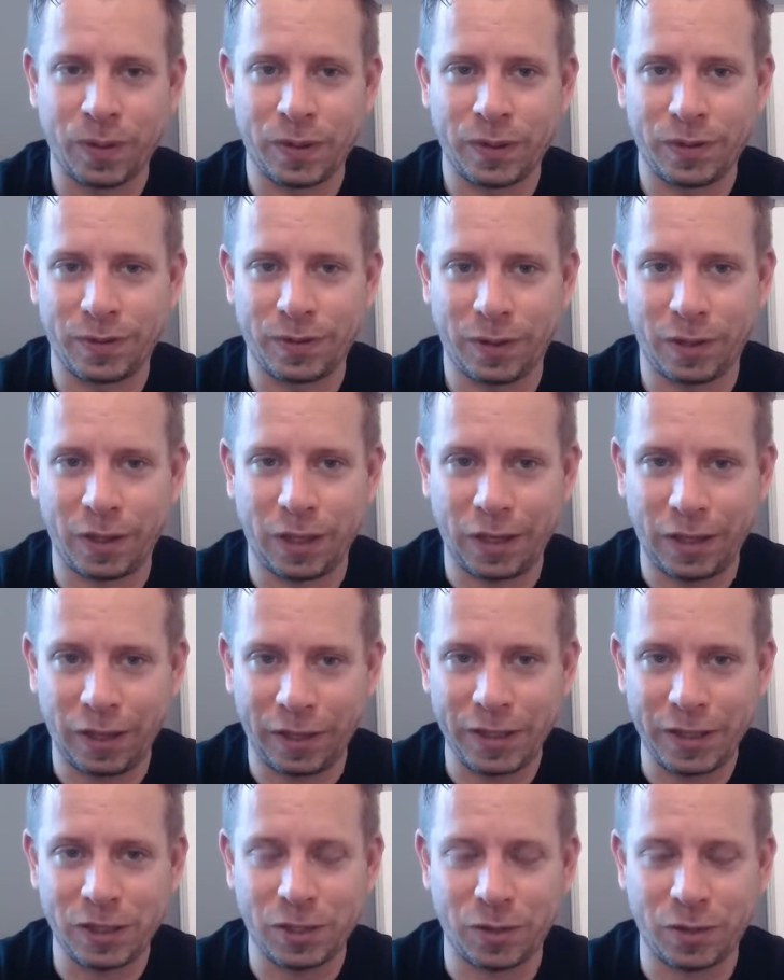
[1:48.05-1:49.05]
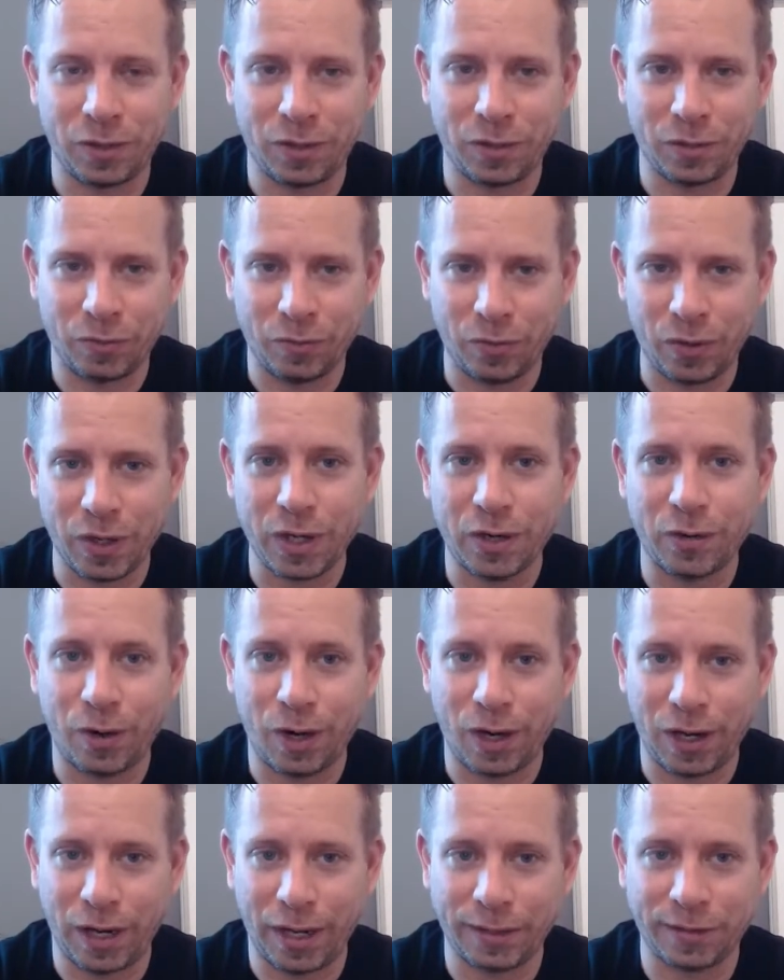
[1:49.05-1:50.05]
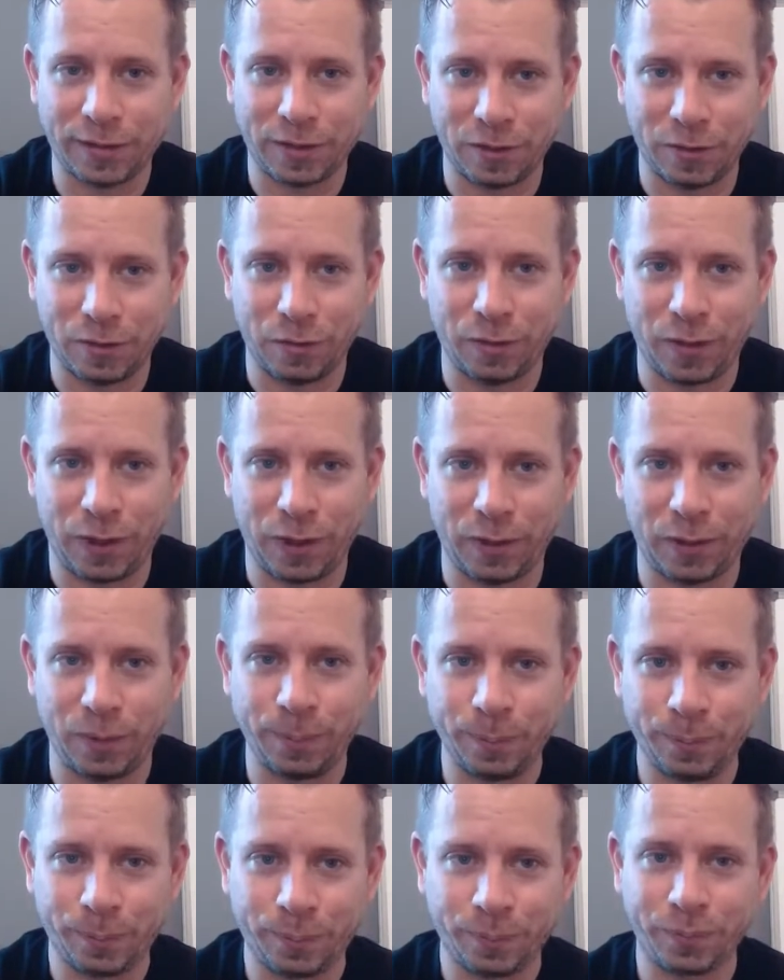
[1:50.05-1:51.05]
So the lighter and the freer our legs can feel,